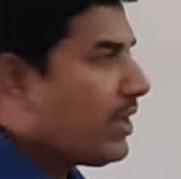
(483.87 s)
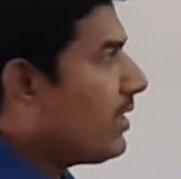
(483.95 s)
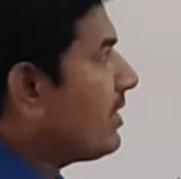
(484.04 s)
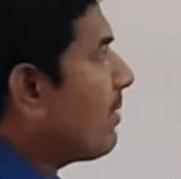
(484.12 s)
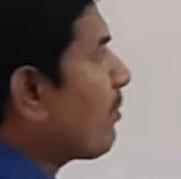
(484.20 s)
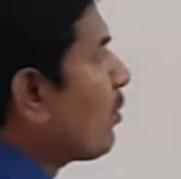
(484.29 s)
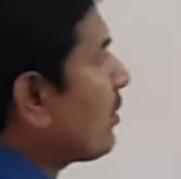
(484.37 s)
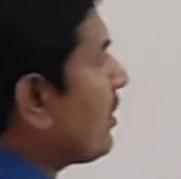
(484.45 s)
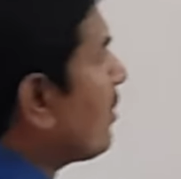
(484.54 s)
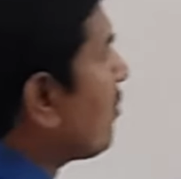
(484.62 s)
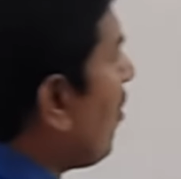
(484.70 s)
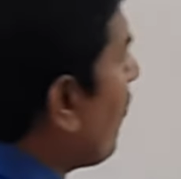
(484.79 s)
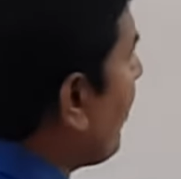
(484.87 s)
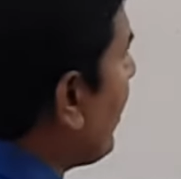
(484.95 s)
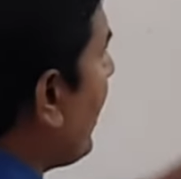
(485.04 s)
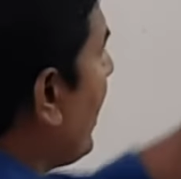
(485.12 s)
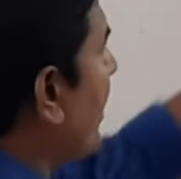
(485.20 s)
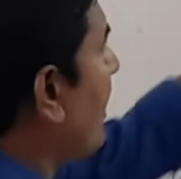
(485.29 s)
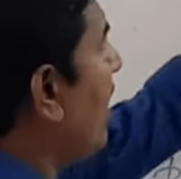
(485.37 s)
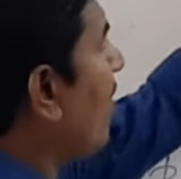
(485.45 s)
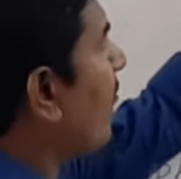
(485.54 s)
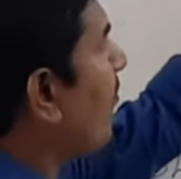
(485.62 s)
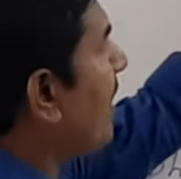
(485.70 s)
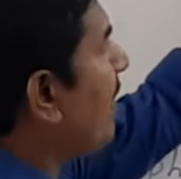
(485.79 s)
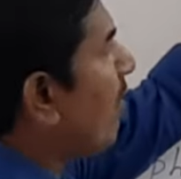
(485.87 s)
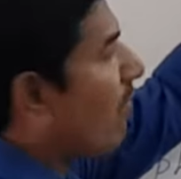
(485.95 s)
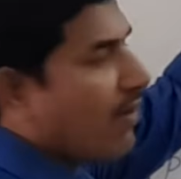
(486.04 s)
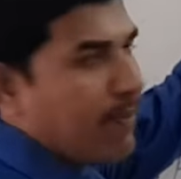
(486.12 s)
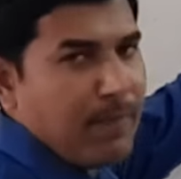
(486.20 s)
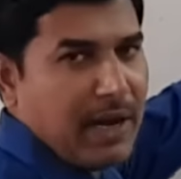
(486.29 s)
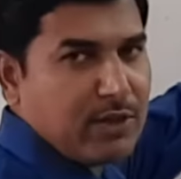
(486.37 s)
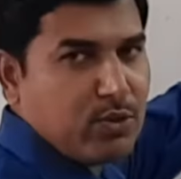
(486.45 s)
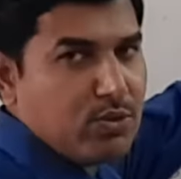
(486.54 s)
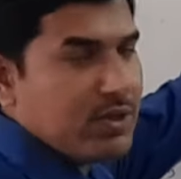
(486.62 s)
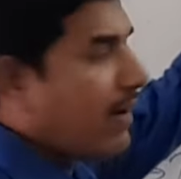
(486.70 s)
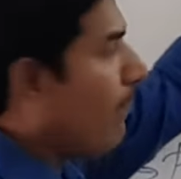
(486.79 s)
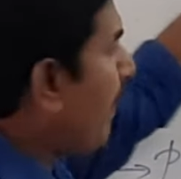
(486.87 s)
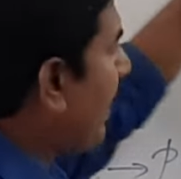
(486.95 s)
The process of engulfment of a pathogen by